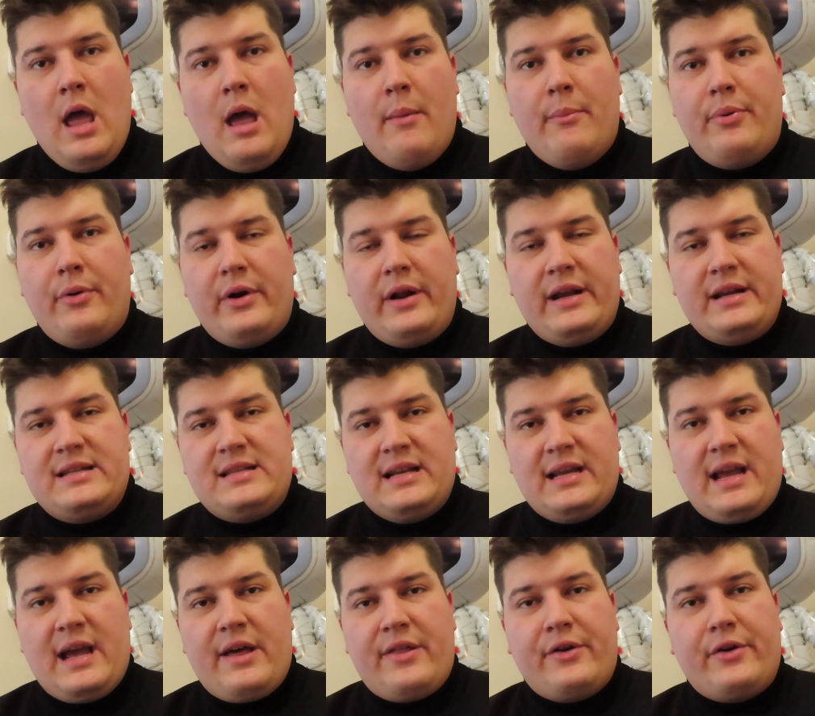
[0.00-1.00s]
putting
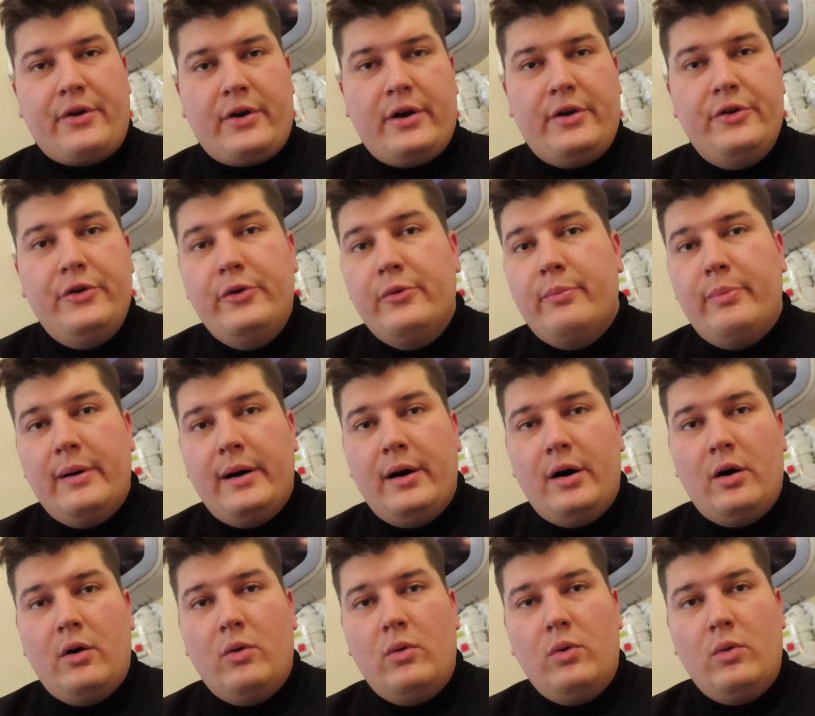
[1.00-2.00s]
together a new
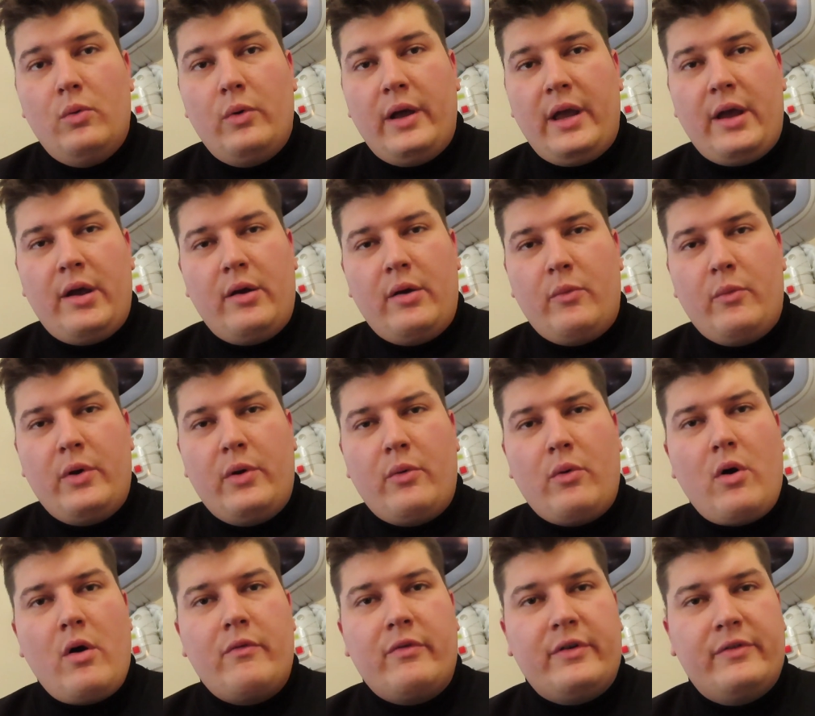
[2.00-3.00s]
bow. We
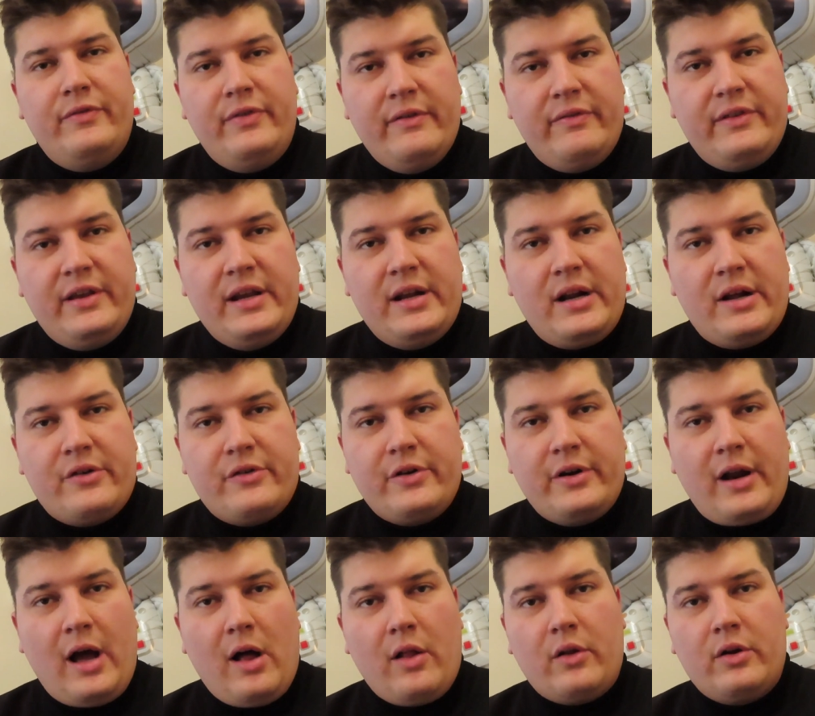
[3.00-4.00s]
were over
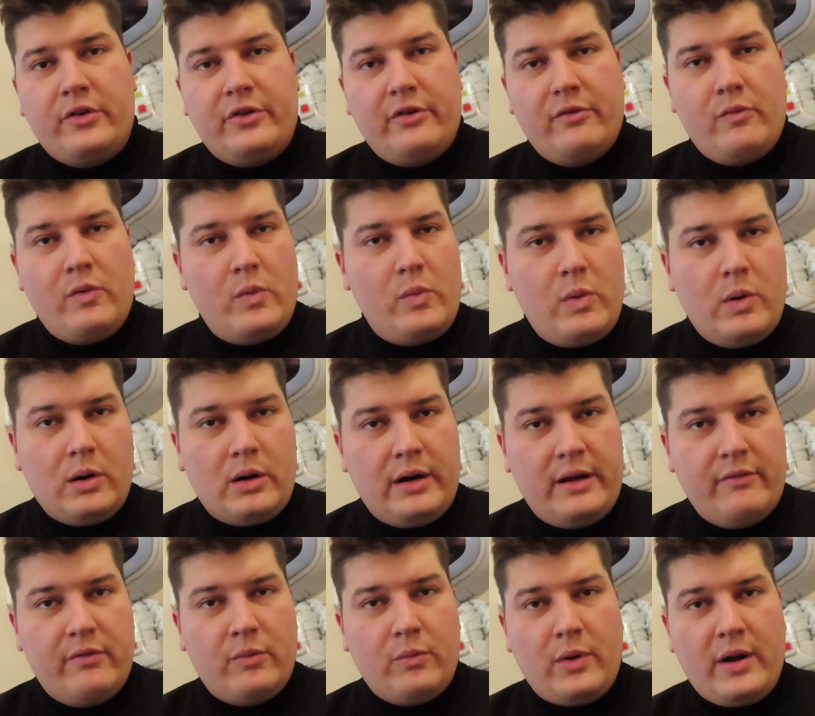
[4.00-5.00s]
$1,500 and we weren't
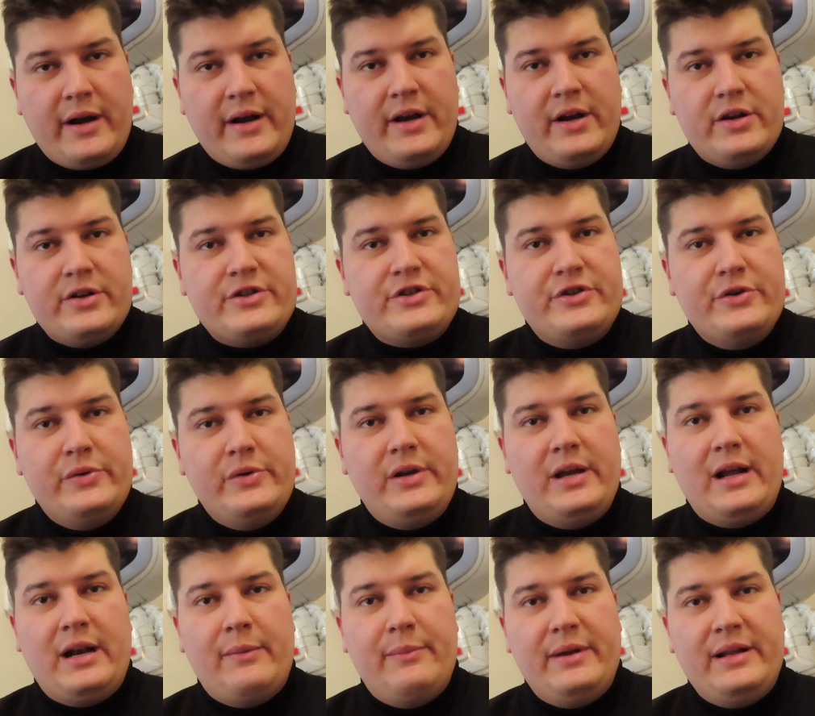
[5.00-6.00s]
even ready to shoot
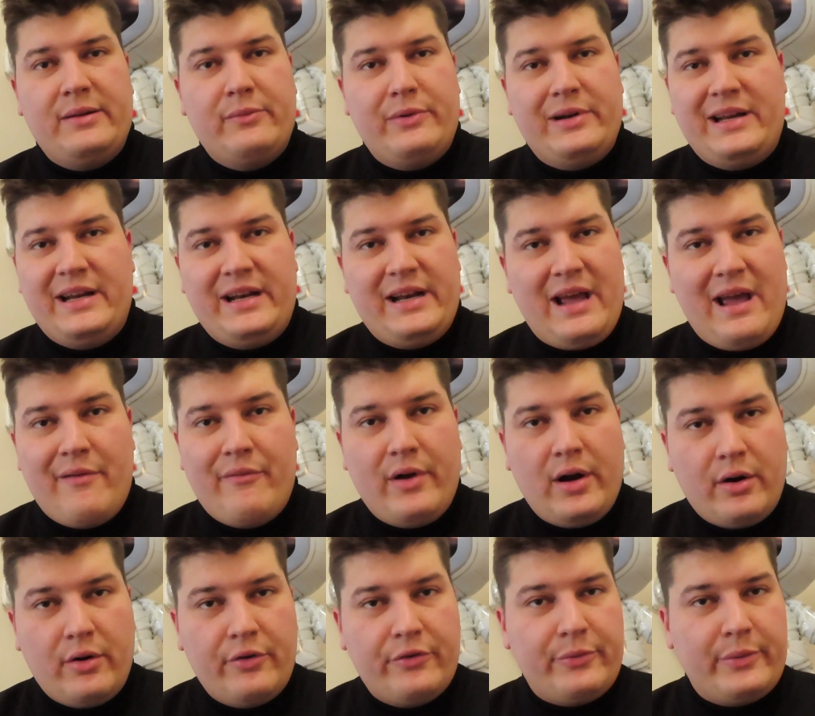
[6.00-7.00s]
yet. I mean, we didn't have
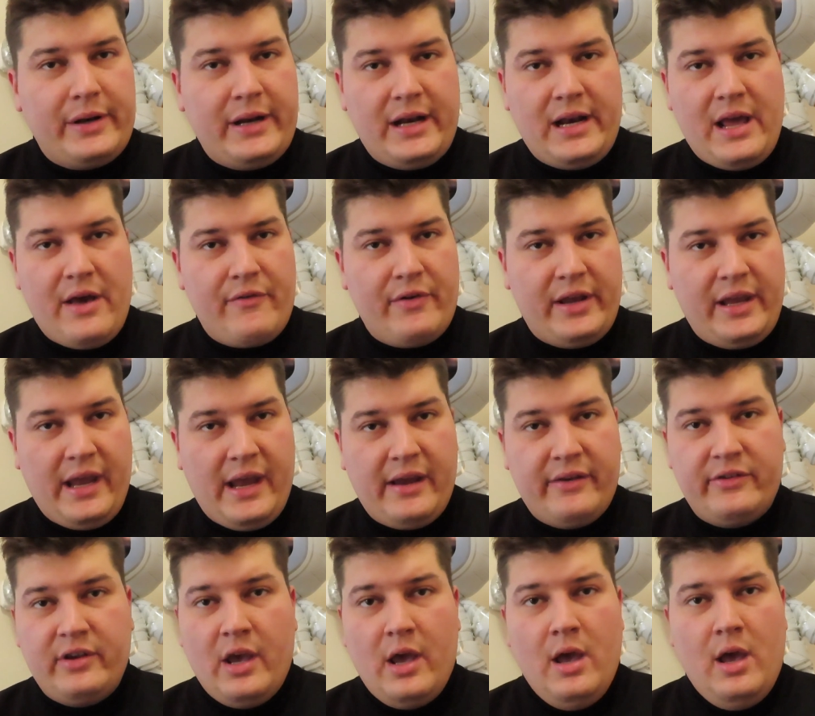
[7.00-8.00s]
arrows, we didn't have a
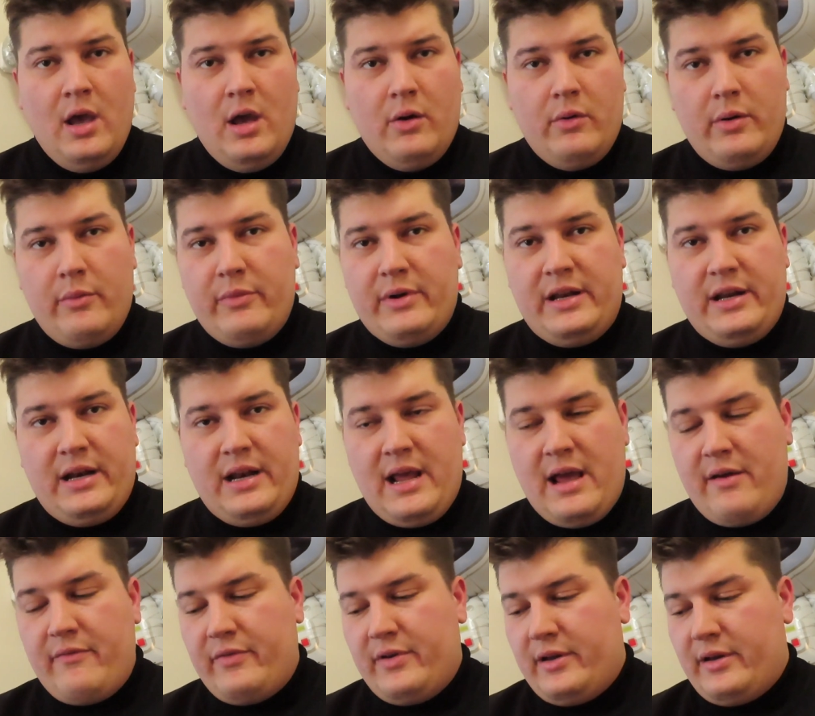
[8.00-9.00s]
case, and we didn't
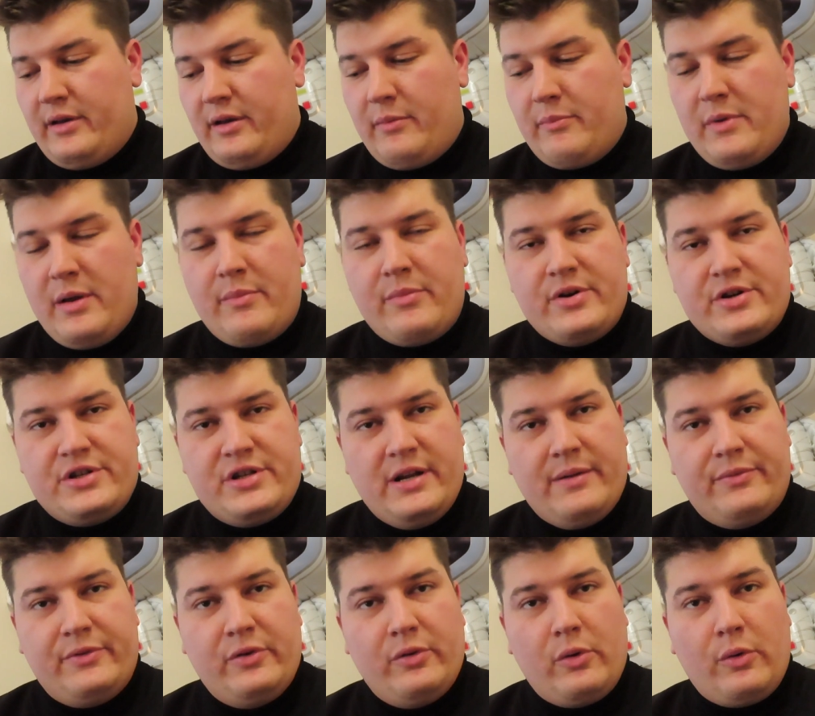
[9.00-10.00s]
have a
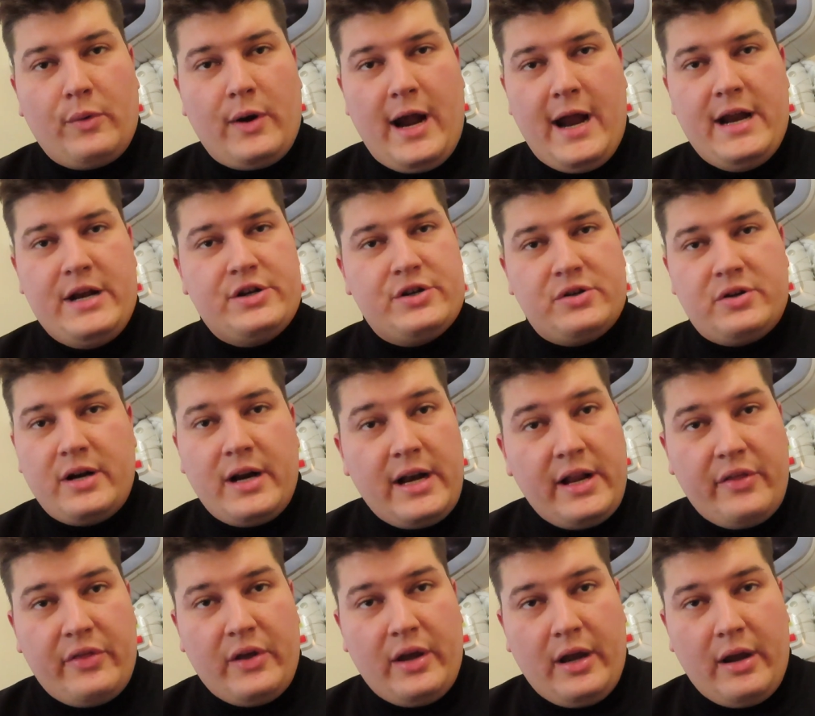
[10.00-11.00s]
membership to a range or
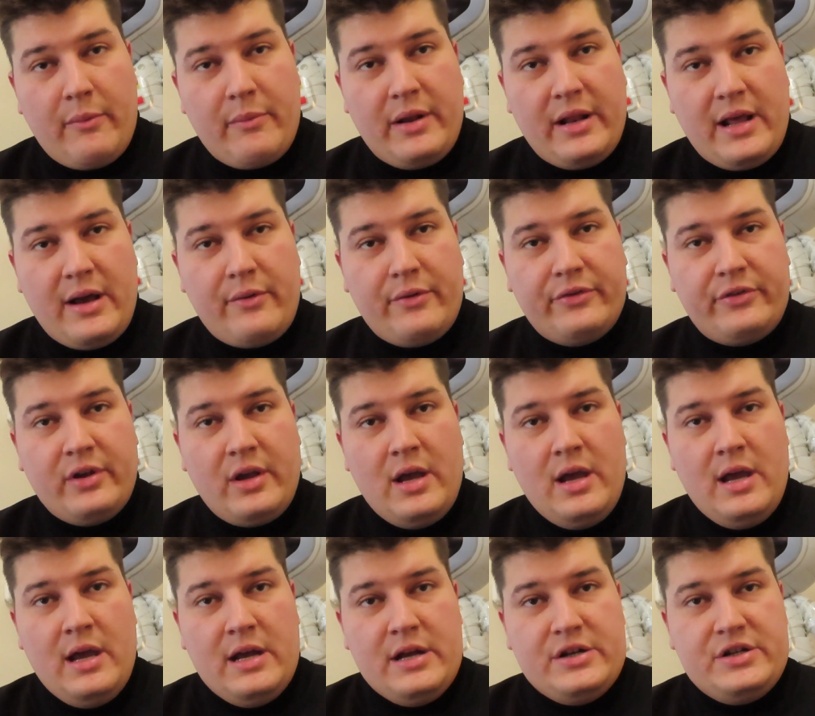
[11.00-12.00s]
anything. I mean, that was
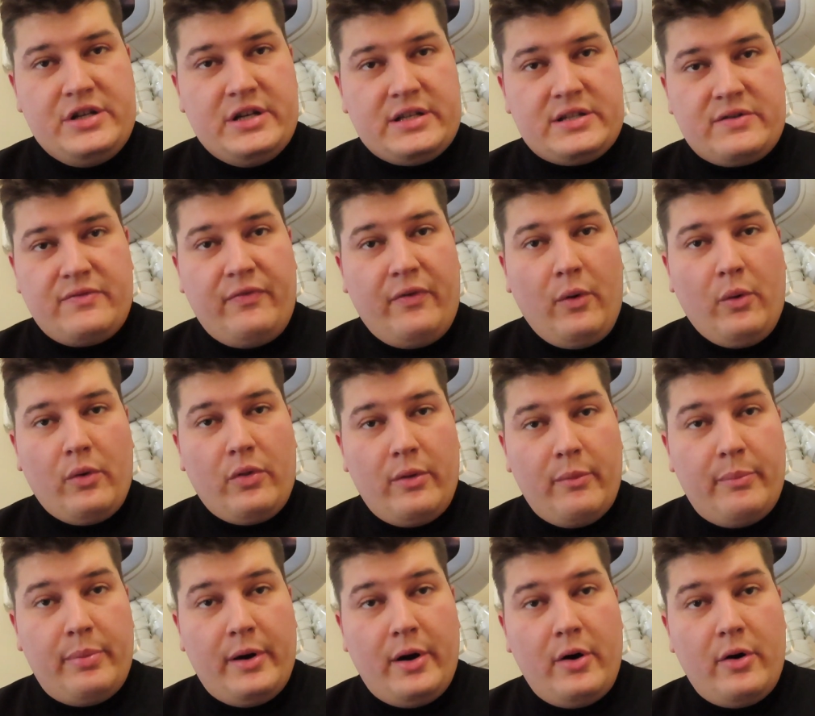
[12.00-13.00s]
just for
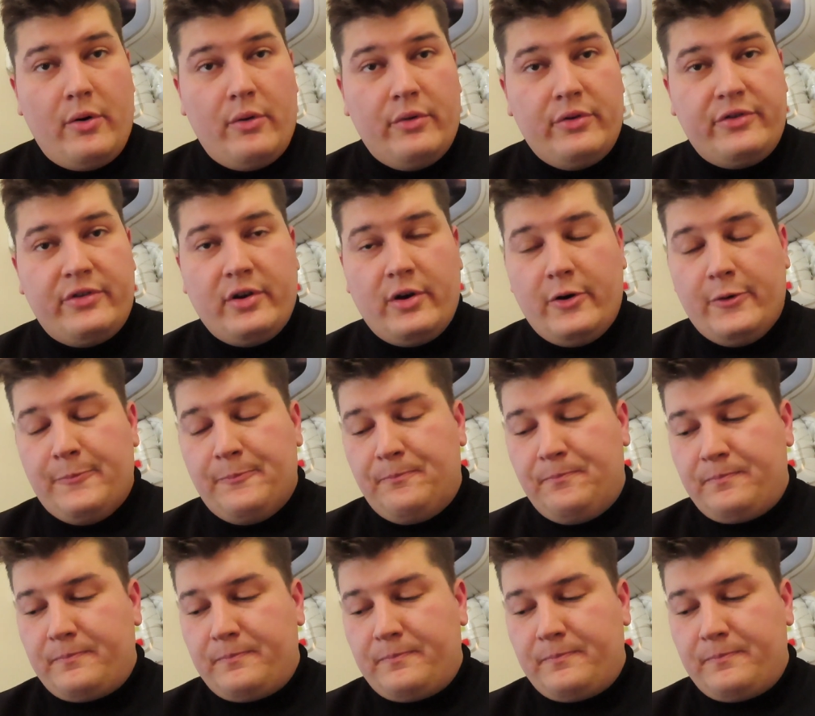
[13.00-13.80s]
the bow. So